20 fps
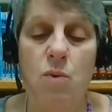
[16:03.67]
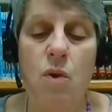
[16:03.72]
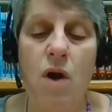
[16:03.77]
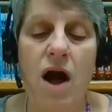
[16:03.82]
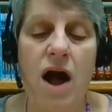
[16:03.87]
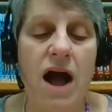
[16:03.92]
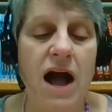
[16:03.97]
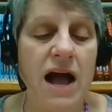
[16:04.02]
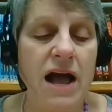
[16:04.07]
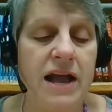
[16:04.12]

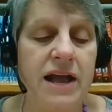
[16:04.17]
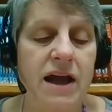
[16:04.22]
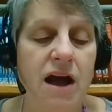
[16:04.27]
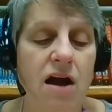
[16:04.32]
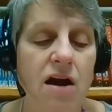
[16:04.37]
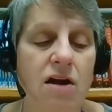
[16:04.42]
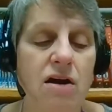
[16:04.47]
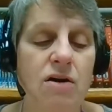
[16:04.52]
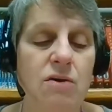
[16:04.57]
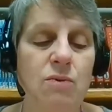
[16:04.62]
Why
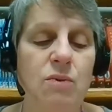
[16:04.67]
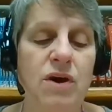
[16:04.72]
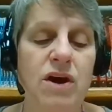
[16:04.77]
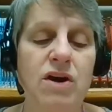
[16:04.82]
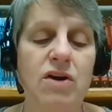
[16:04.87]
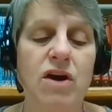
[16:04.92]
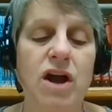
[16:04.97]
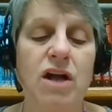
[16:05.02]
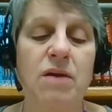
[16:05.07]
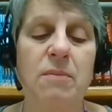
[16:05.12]
are what
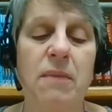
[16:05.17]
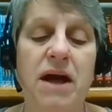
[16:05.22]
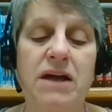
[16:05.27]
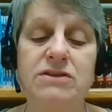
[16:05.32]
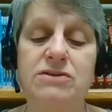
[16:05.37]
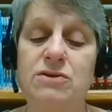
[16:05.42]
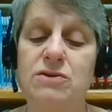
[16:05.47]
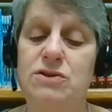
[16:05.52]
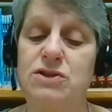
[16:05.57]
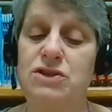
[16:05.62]
are
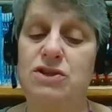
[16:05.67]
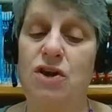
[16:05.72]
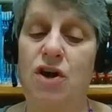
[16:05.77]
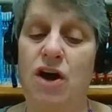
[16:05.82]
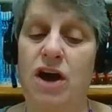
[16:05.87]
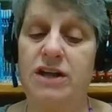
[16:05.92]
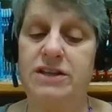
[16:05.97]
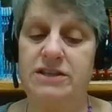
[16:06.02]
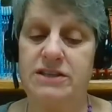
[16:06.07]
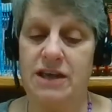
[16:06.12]
Almanzo's
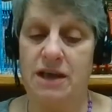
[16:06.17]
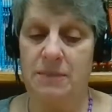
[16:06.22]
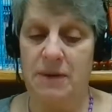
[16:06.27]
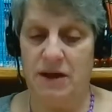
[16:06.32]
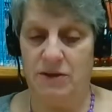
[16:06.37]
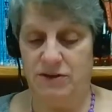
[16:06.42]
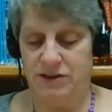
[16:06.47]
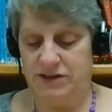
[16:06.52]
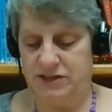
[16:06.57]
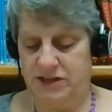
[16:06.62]
thoughts
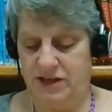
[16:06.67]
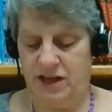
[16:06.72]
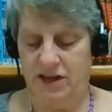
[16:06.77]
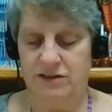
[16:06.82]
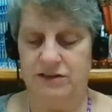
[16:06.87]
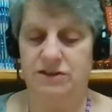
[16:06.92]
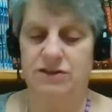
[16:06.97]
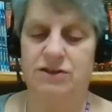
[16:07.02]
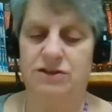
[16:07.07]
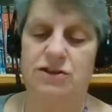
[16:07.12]
about his
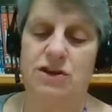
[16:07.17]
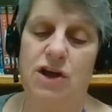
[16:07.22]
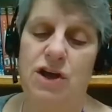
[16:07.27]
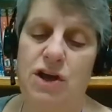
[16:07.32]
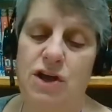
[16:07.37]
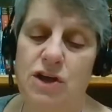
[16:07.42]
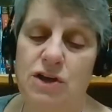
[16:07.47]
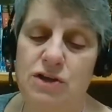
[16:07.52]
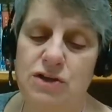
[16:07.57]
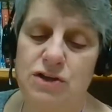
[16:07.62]
cousin's
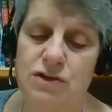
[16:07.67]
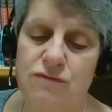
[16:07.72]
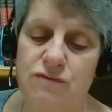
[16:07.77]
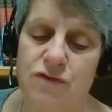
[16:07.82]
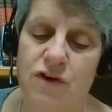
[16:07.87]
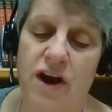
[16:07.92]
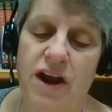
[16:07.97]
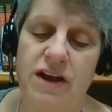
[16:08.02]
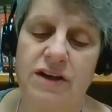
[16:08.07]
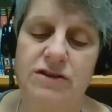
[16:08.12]

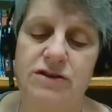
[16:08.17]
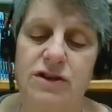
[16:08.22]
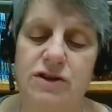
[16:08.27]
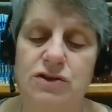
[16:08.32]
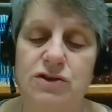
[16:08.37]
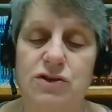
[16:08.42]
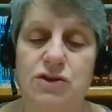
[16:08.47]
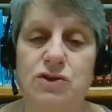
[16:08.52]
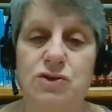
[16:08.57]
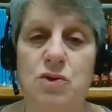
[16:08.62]
Frank's
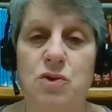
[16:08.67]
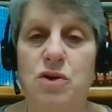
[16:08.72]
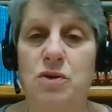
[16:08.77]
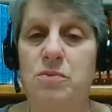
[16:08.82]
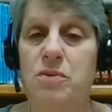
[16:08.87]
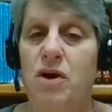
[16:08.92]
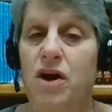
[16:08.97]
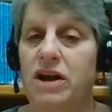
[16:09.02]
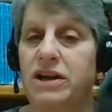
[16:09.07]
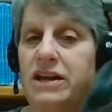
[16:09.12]

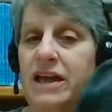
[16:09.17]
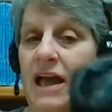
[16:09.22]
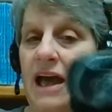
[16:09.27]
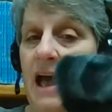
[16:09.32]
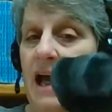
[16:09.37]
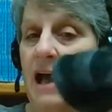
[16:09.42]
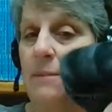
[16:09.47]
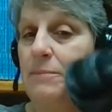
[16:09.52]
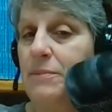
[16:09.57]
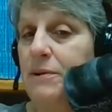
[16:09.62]
store-bought
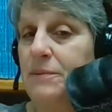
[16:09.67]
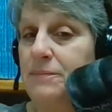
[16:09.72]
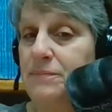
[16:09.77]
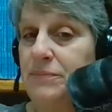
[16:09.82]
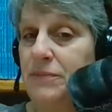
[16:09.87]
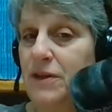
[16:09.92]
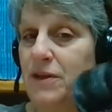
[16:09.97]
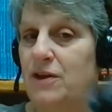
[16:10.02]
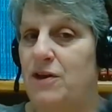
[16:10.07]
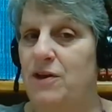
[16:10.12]
cap?
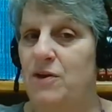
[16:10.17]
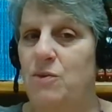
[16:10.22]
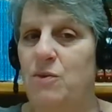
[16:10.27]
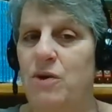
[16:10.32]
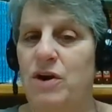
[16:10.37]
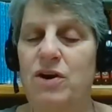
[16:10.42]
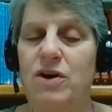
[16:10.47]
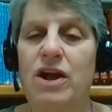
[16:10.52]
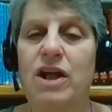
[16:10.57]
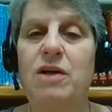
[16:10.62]

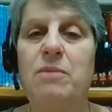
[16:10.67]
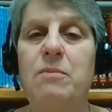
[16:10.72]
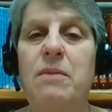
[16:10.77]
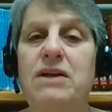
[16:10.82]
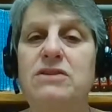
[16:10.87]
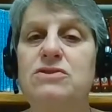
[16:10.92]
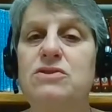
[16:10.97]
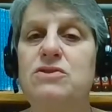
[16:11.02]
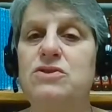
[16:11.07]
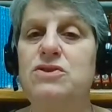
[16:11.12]
What are
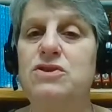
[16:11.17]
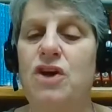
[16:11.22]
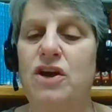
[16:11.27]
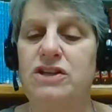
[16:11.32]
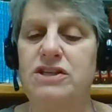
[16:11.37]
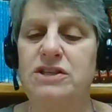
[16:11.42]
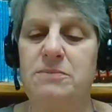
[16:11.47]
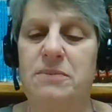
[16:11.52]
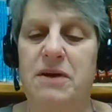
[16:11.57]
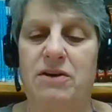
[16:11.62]
Almanzo's
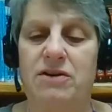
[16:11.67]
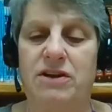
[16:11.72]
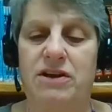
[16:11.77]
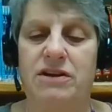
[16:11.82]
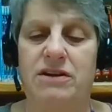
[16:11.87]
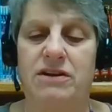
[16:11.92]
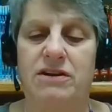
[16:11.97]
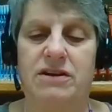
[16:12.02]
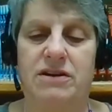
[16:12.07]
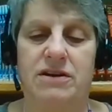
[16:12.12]
thoughts about
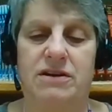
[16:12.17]
it?